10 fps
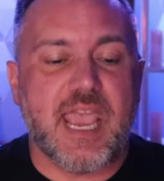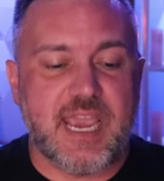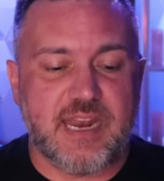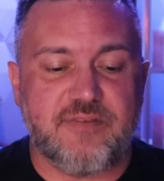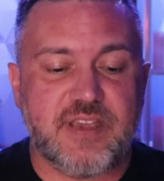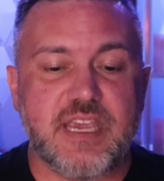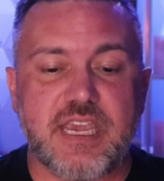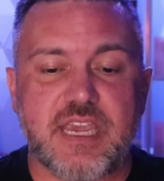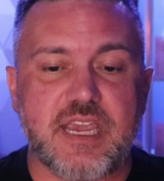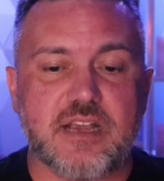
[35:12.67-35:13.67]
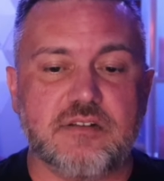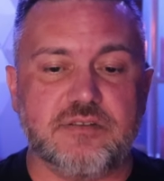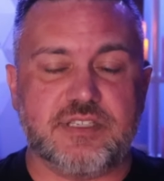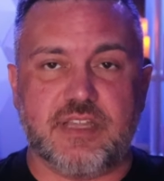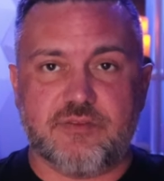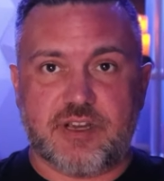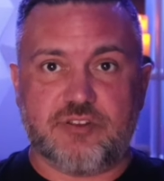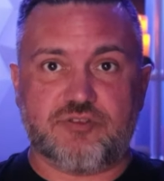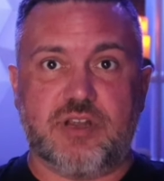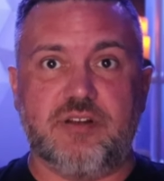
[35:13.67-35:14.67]
And if he set the
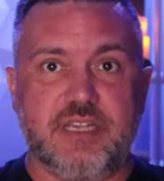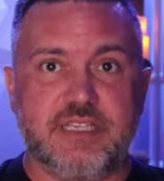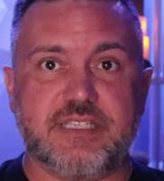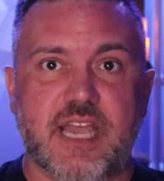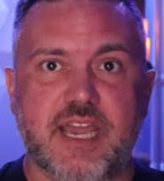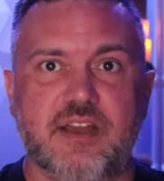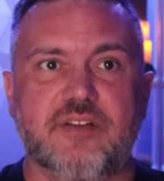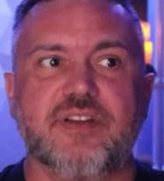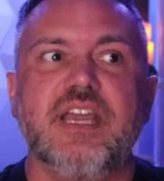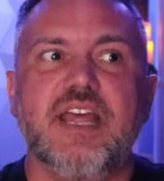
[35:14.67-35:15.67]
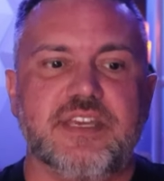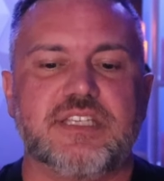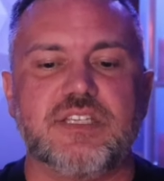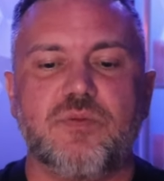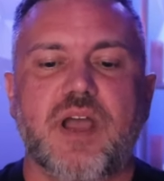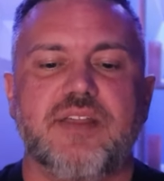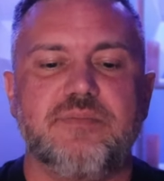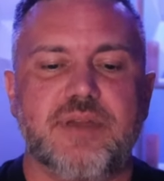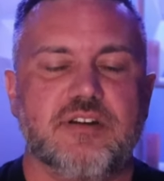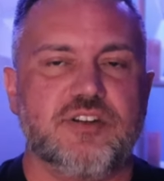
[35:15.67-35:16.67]
record straight on his side of, this is why
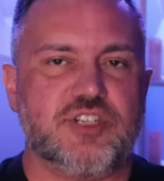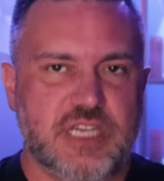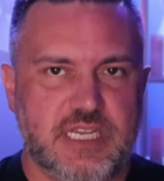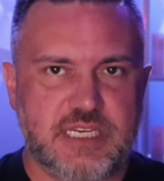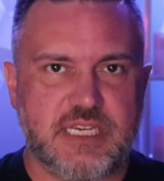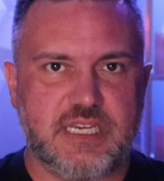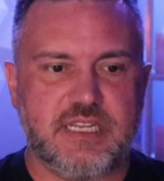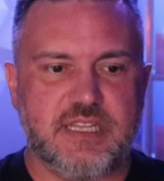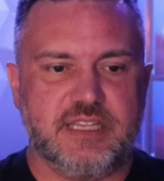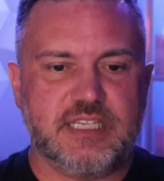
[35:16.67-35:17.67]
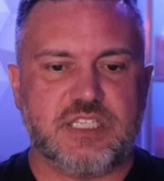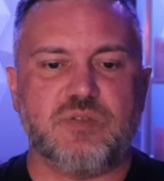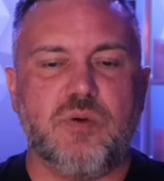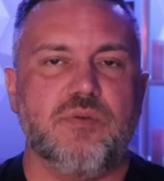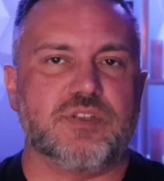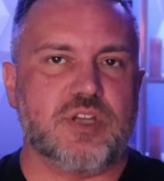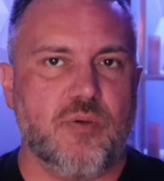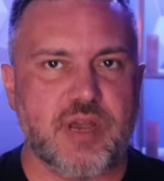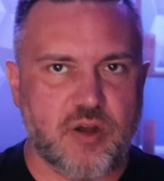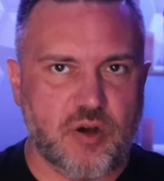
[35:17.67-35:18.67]
the marriage ended. This is what was
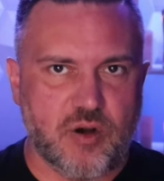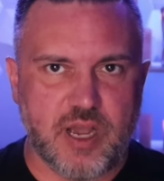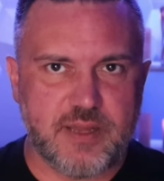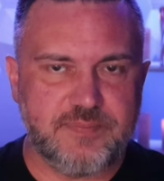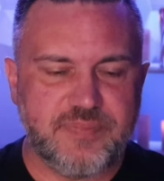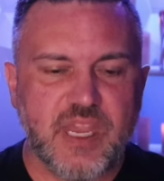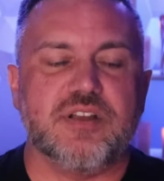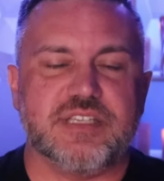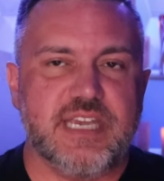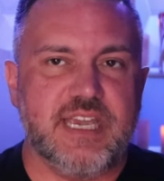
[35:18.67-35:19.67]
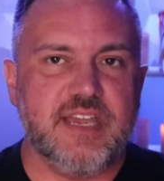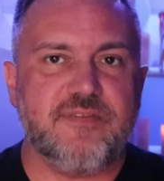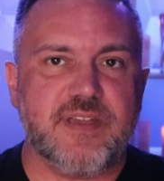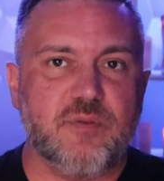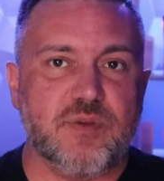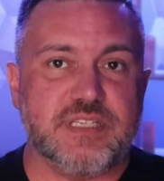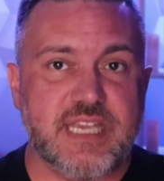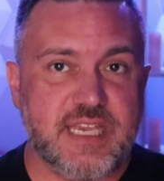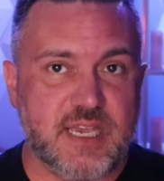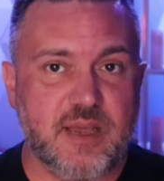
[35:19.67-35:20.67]
going on. Because if it was
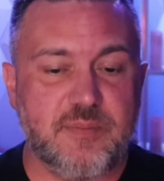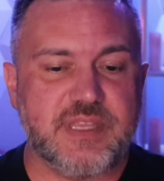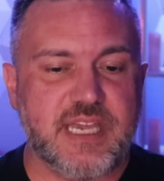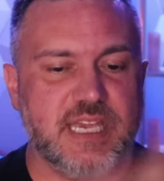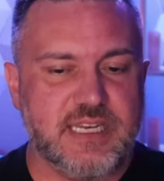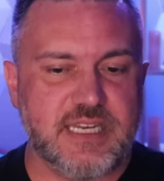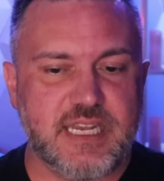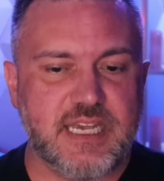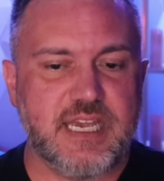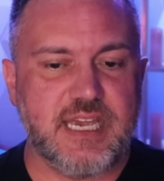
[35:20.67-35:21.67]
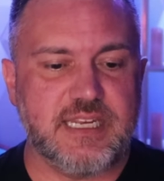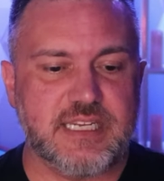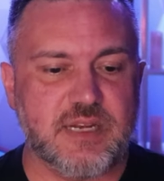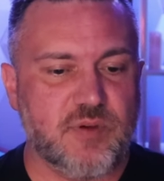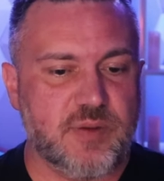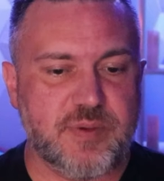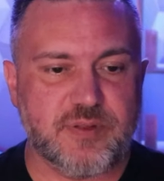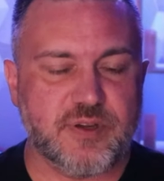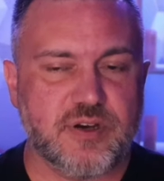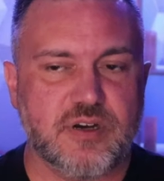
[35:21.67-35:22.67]
him that ended it and didn't want to be
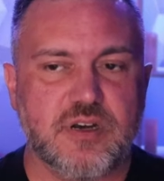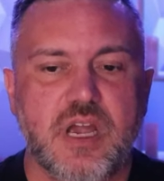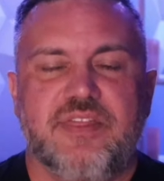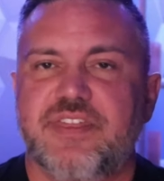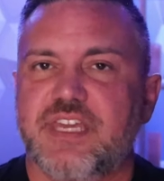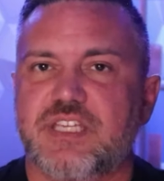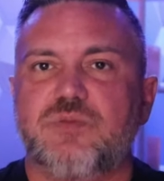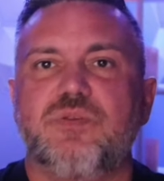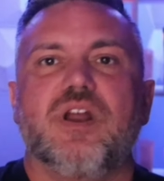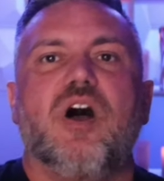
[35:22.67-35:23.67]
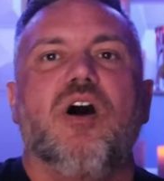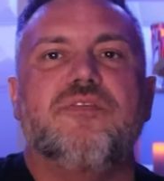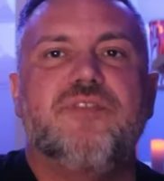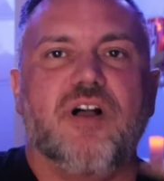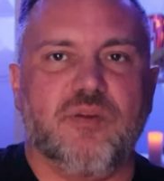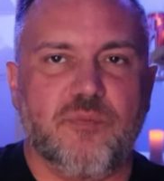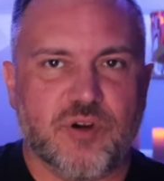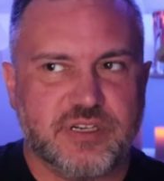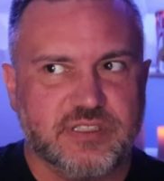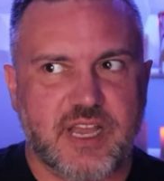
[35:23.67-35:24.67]
with her, this this would all fall
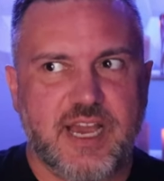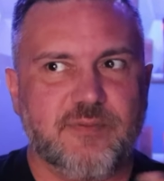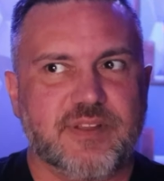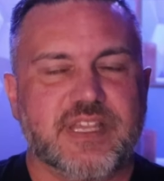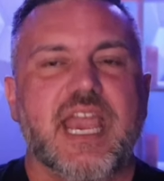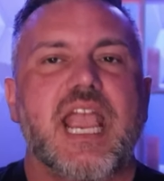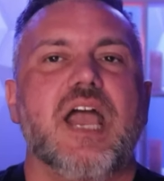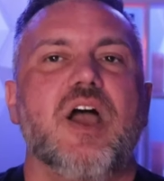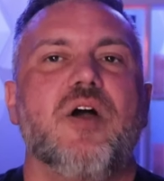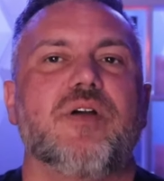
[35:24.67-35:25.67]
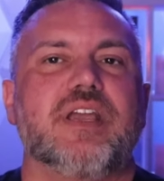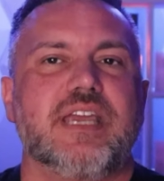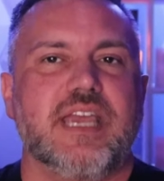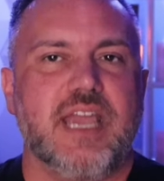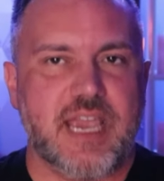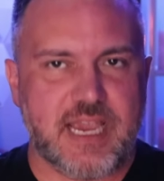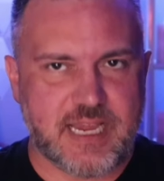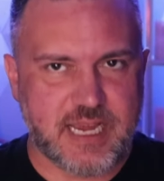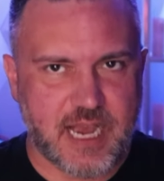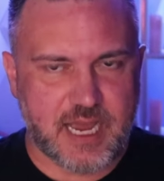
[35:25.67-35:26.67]
more into line with like, okay,
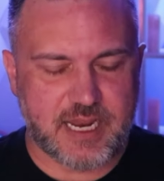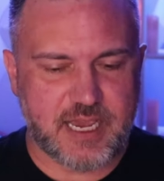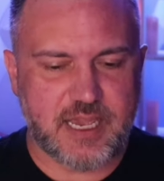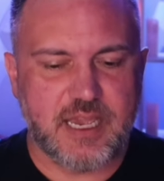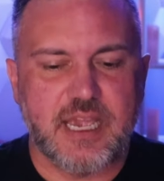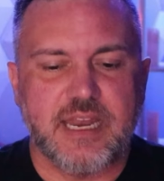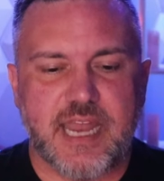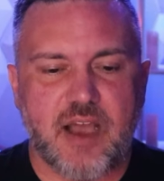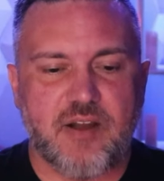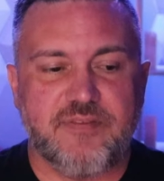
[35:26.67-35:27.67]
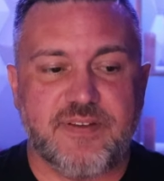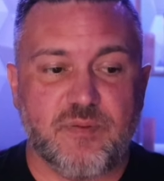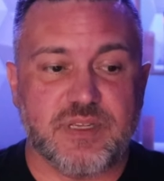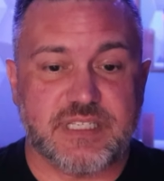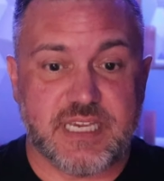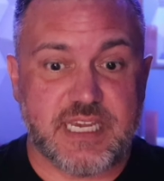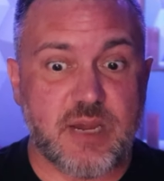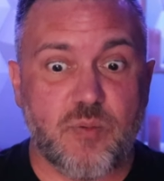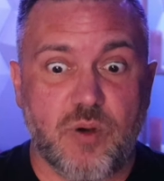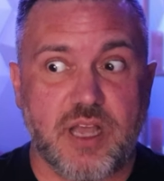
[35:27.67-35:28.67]
got it. Now, if it was that
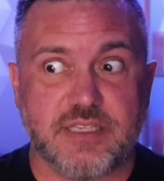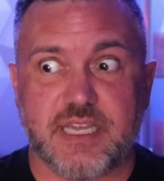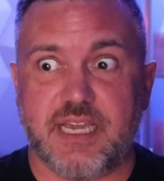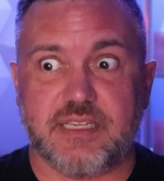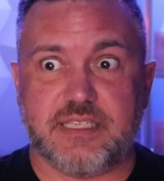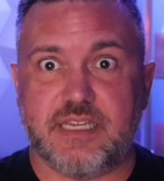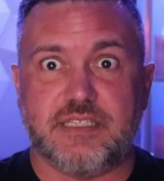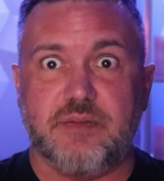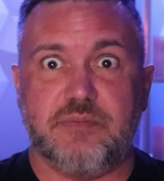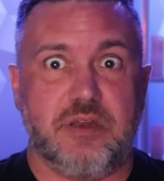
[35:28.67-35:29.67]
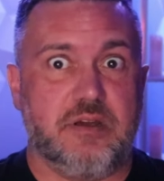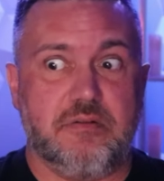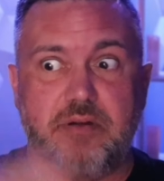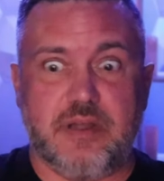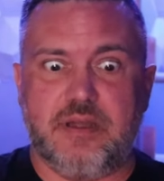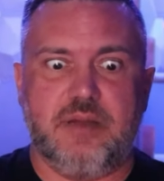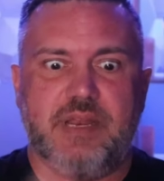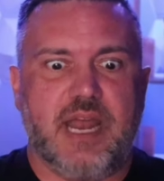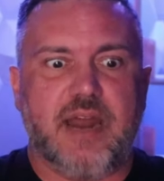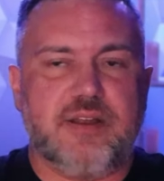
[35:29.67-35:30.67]
he was like, say, some, you know, I
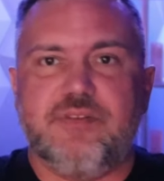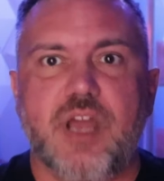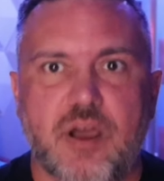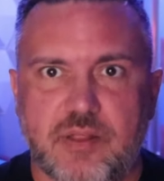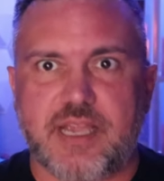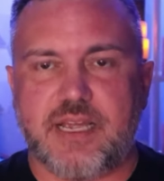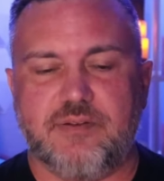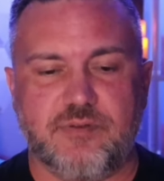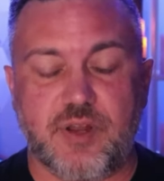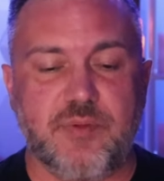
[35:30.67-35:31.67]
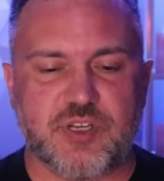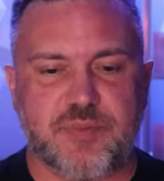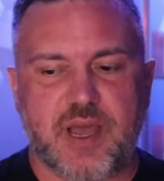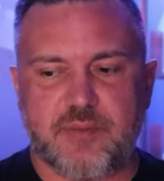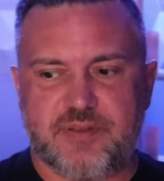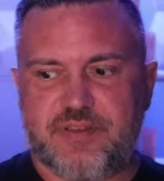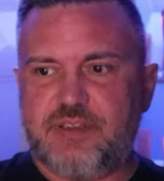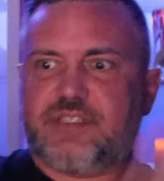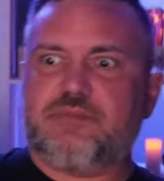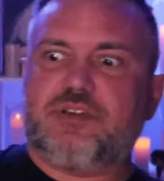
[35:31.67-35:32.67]
mean, I don't even know, like, I don't know much about him, but if
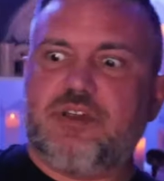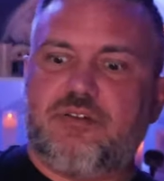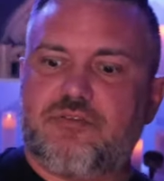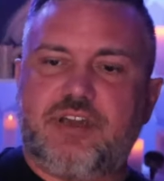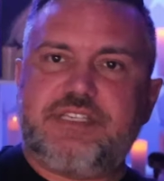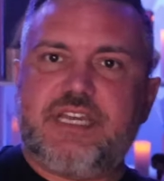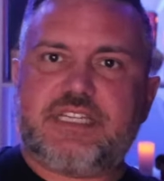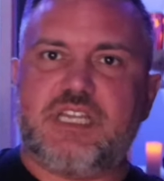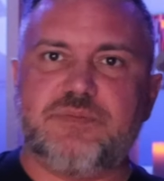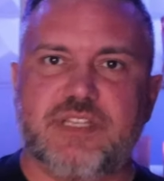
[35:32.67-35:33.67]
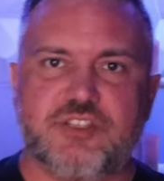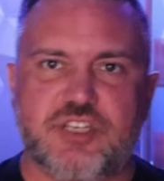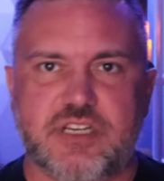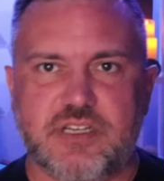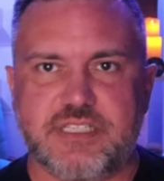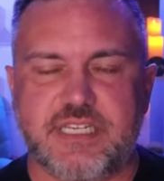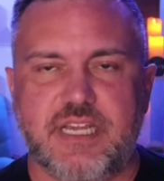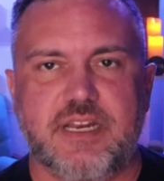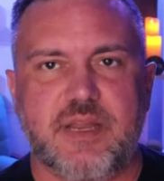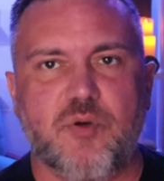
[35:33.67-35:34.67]
he is some, you know, crazy ex husband that she couldn't
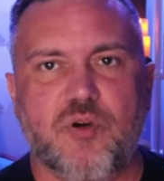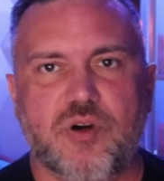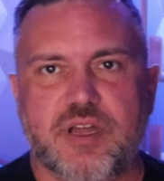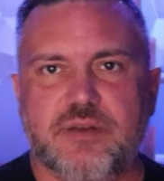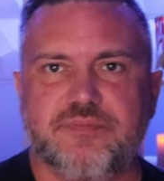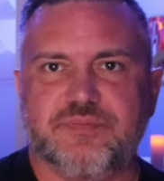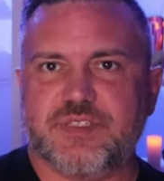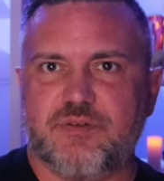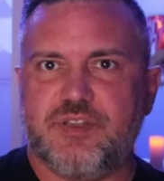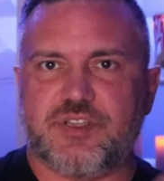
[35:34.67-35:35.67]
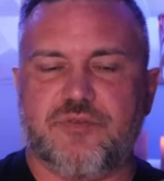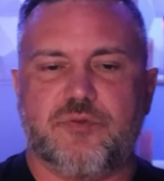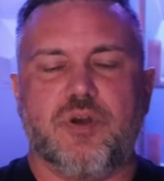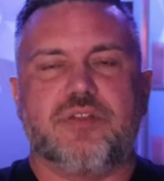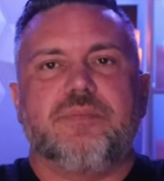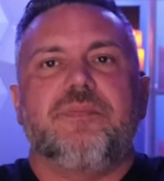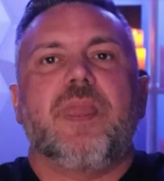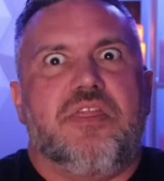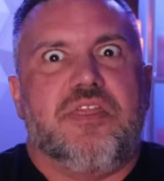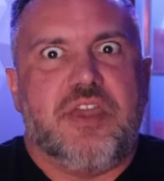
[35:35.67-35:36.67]
stand anymore and so on and so forth,
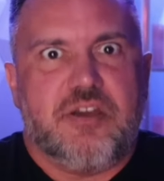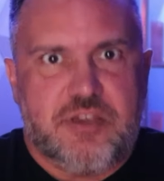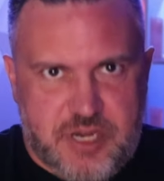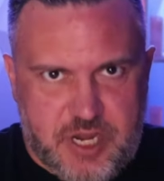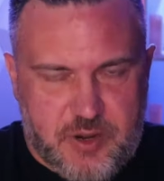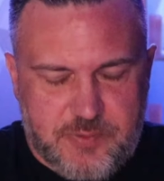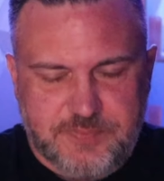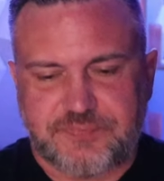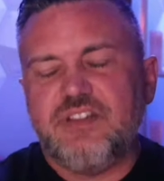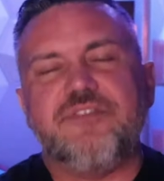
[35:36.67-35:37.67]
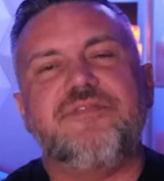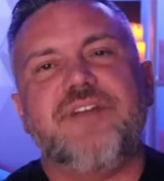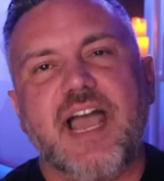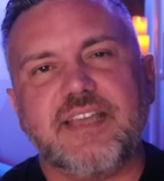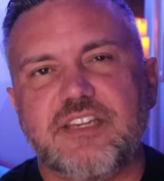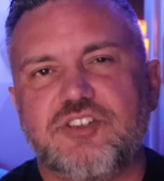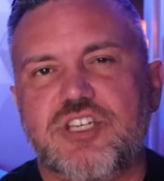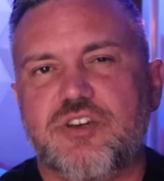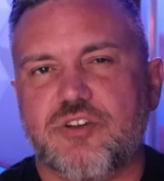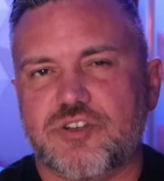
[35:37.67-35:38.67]
there you go. The fact that
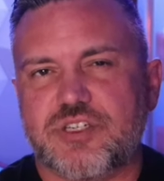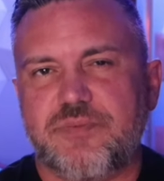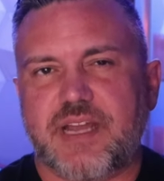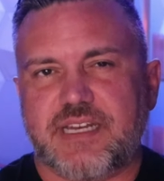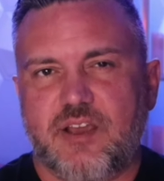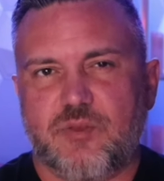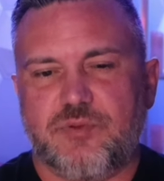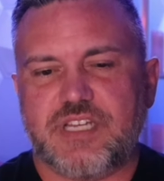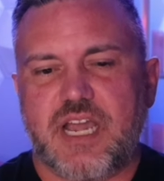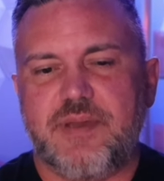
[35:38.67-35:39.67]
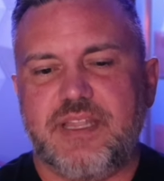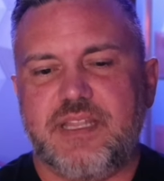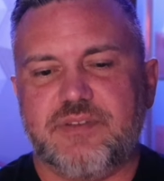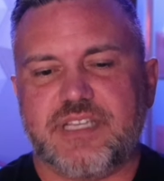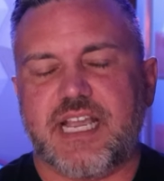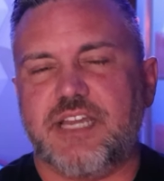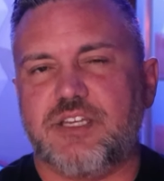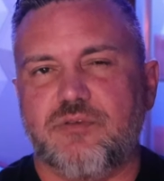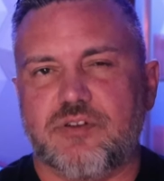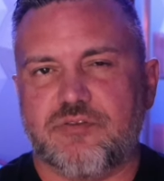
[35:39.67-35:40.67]
she nursed him back to health one time and then was like, I
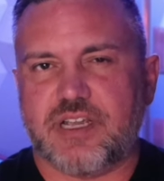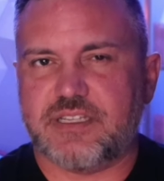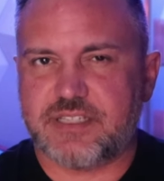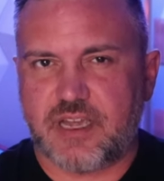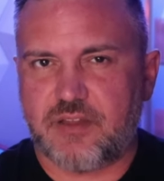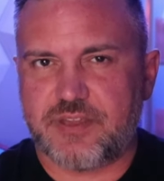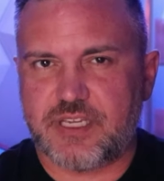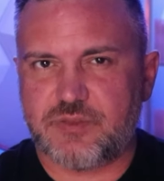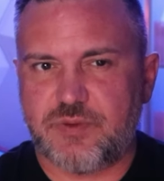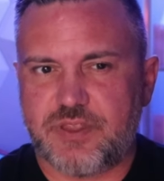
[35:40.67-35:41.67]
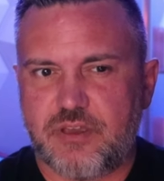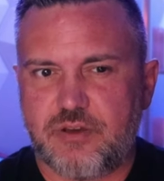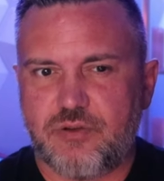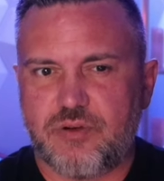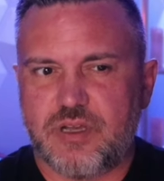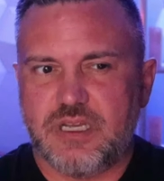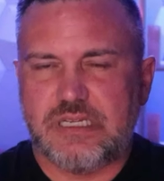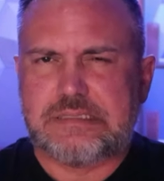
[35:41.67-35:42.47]
don't want to reconcile things with you